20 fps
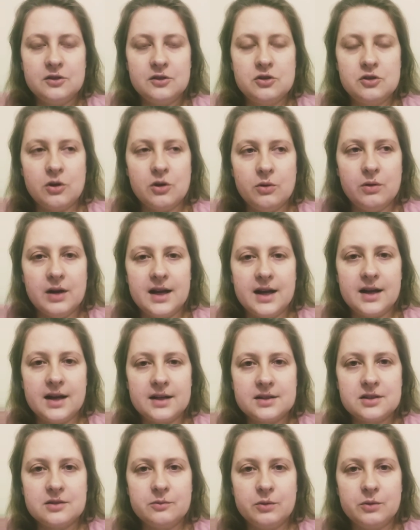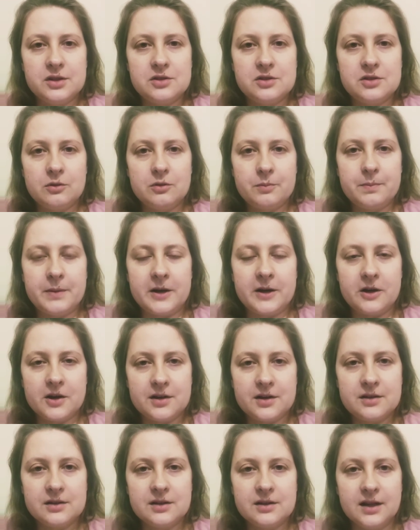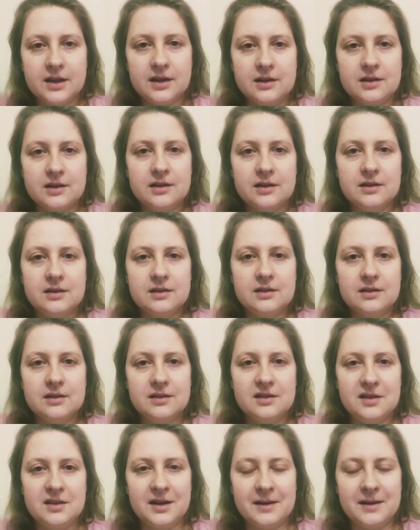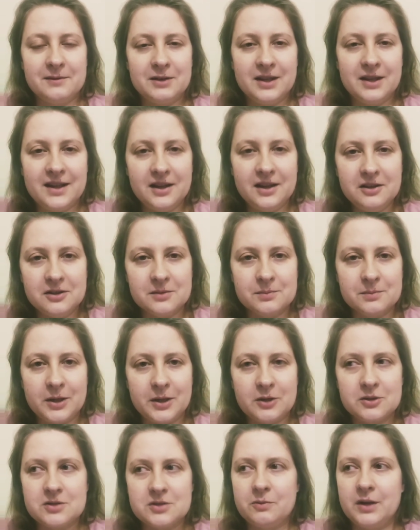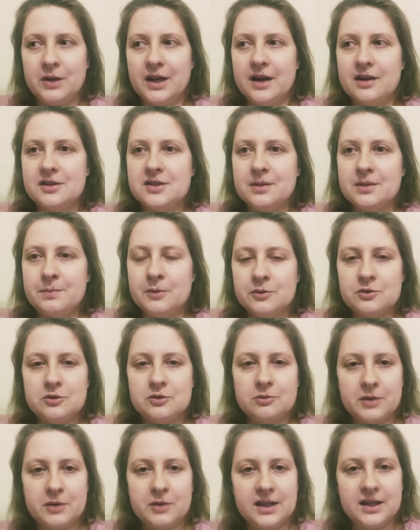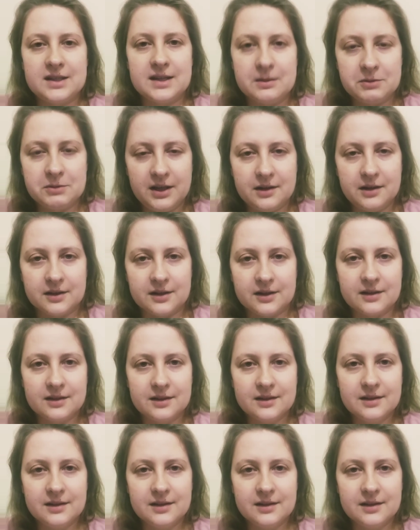go ask what is your part in the heavenly kingdom because we are supposed to bring it down here.